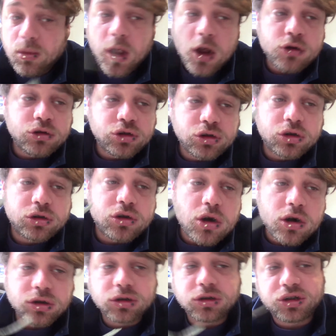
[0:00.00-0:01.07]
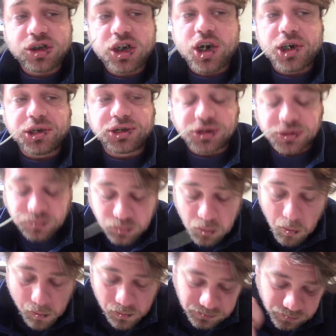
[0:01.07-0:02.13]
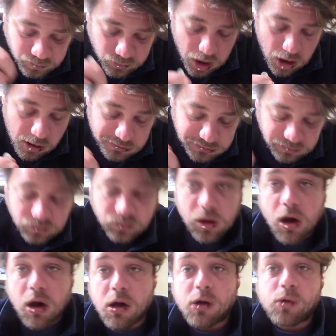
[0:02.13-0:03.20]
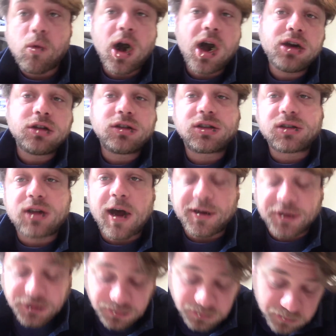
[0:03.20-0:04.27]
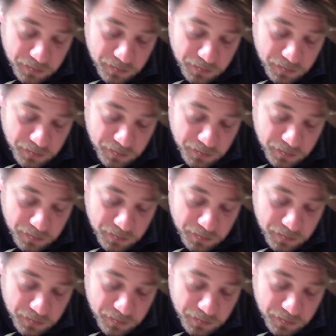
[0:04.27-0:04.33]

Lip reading: You should go to see it. Oh, why it's nice?